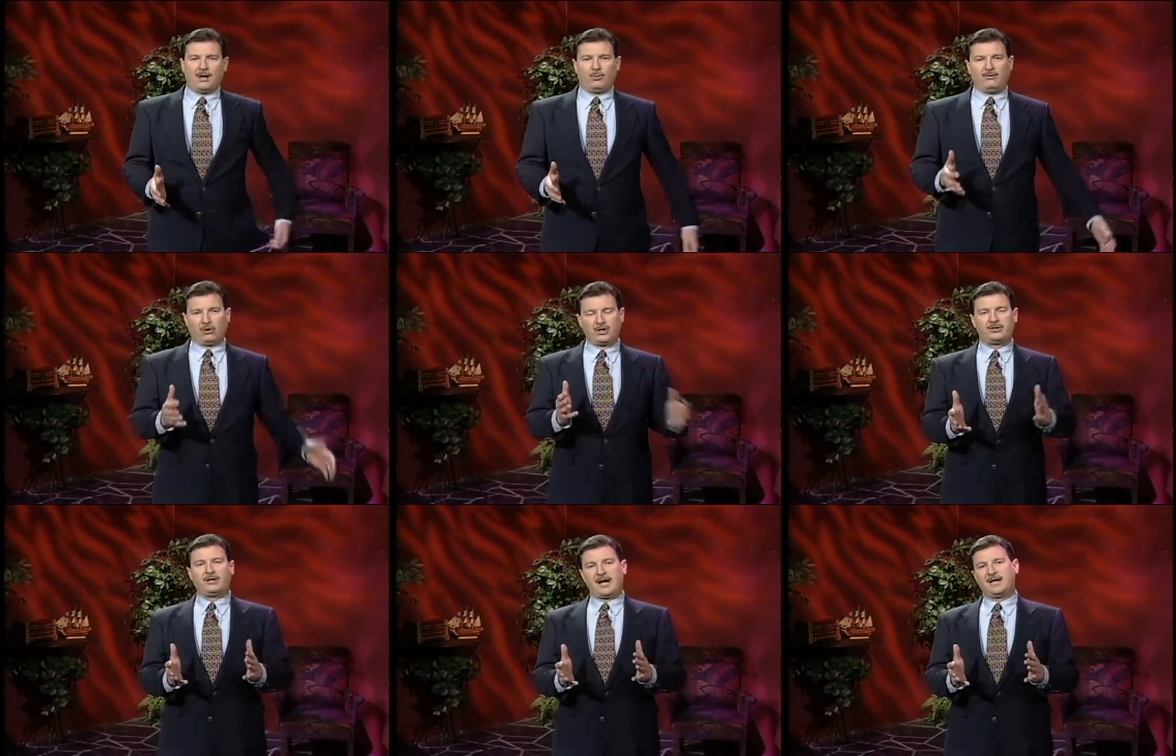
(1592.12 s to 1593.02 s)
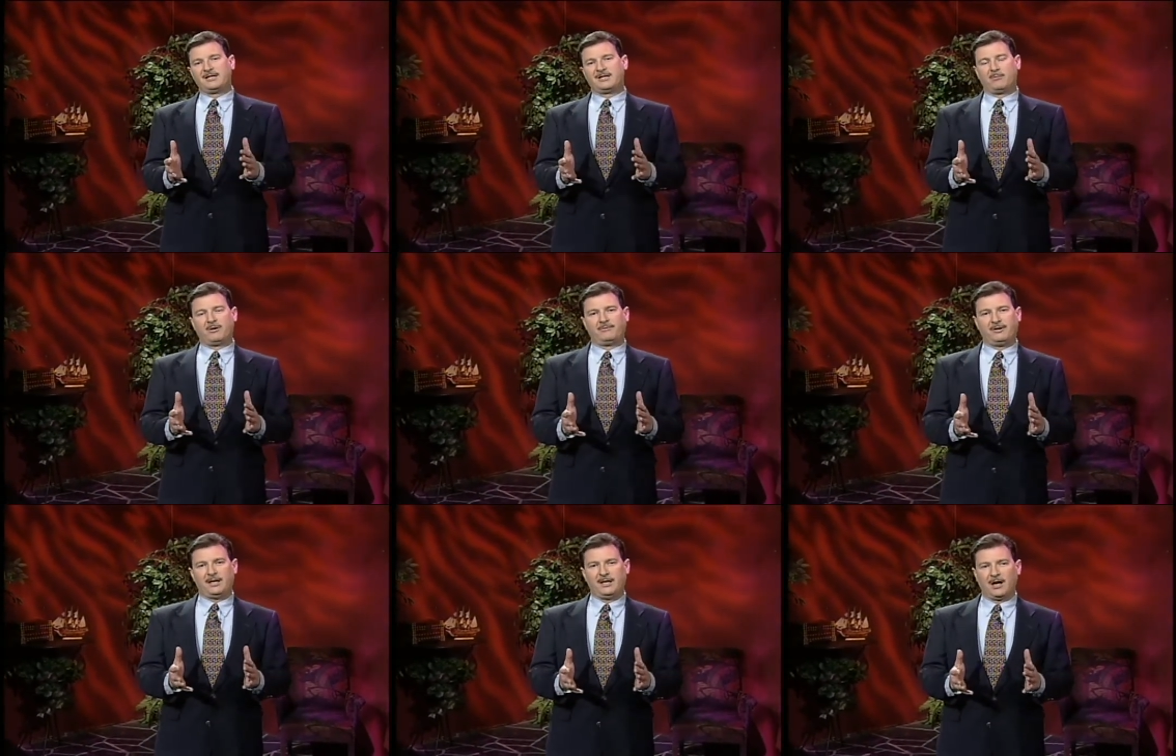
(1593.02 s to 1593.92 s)
We've looked today at some of
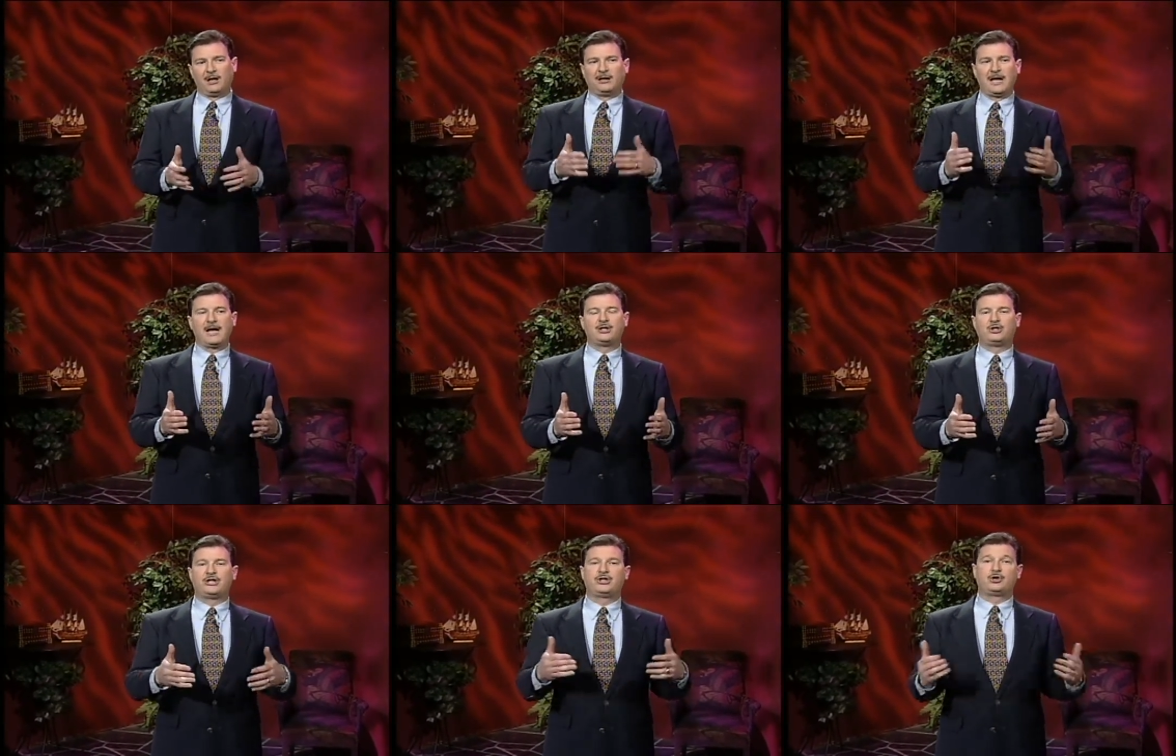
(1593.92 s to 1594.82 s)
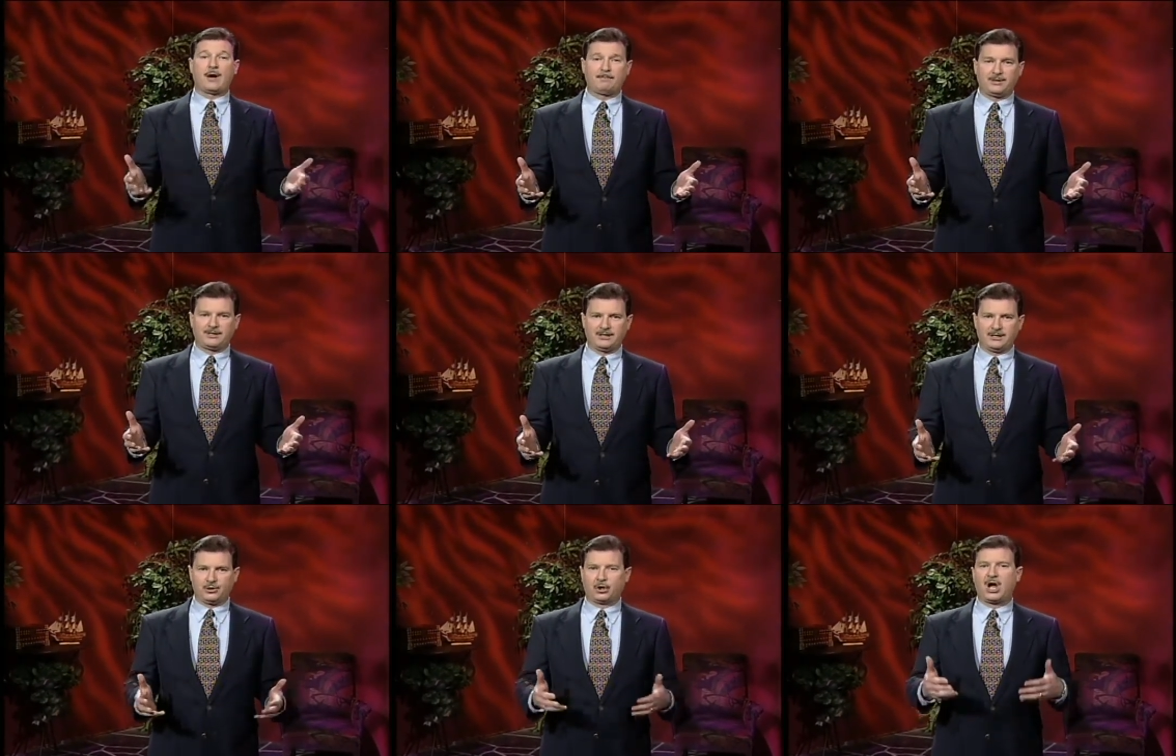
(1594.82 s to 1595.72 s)
the alleged
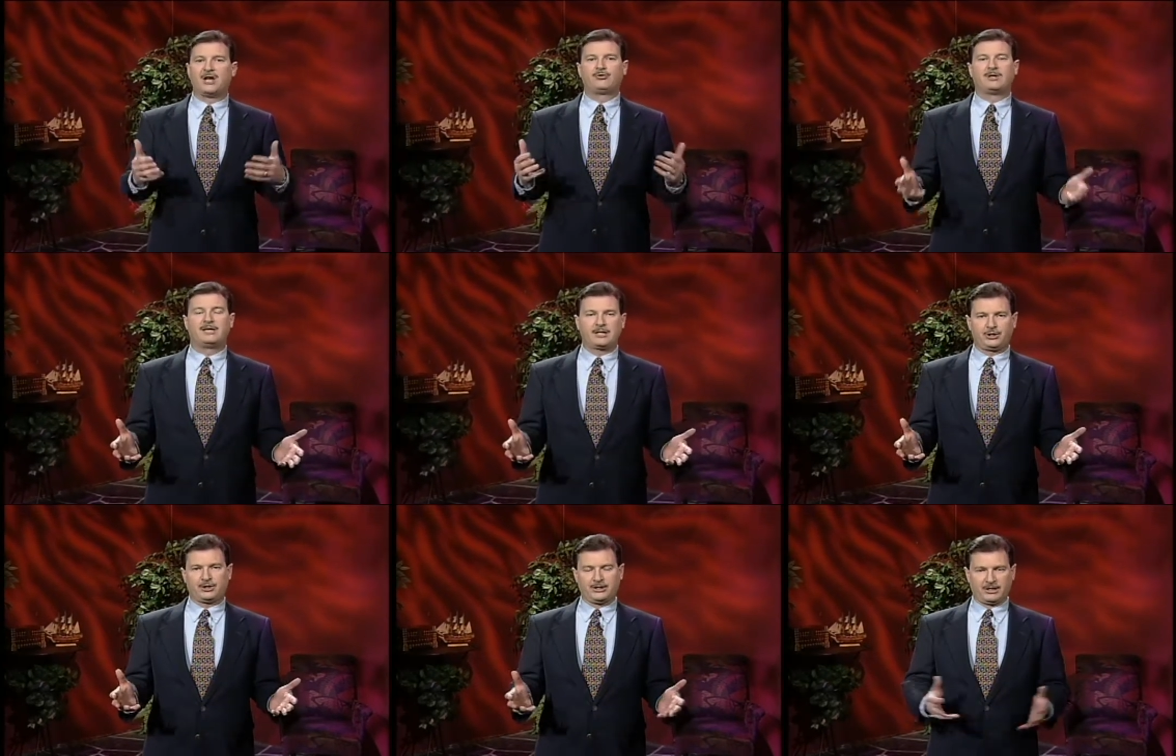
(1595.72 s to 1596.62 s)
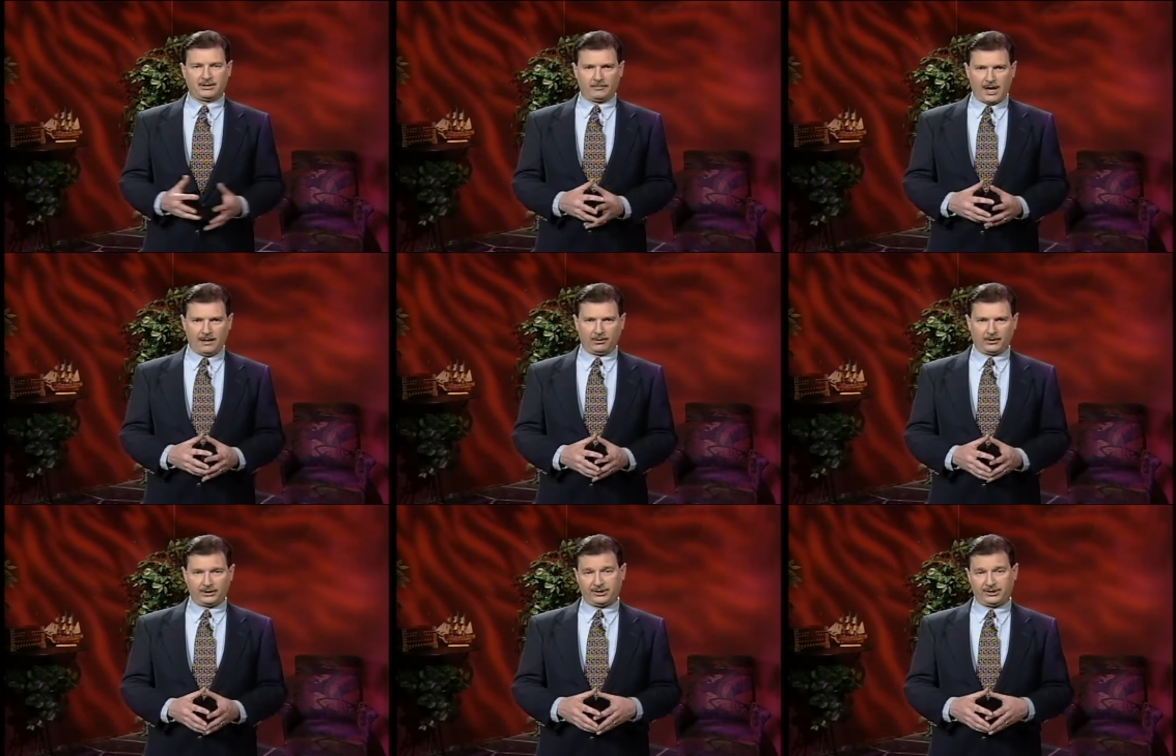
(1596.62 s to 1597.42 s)
discrepancies or contradictions in the Bible and